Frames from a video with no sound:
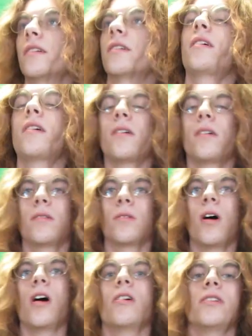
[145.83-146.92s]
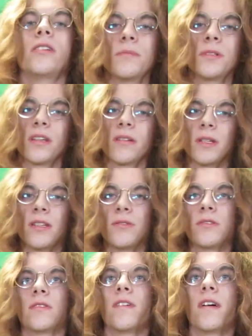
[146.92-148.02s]
logarithms can be
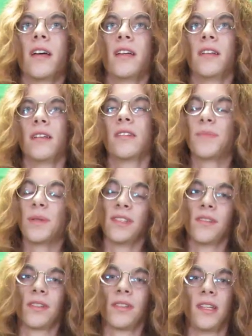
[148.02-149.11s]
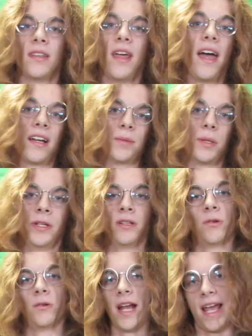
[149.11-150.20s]
used to find specifically the exponent
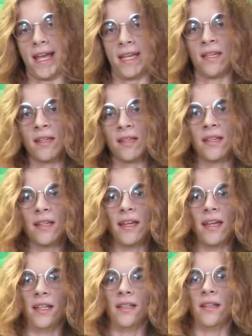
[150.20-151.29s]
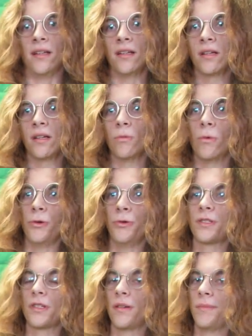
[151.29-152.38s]
or a, and
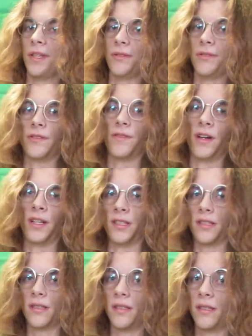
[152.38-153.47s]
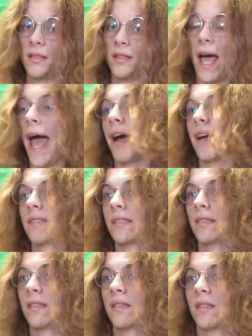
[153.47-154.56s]
roots can be used to find x.
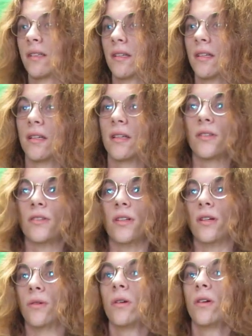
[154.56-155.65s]
So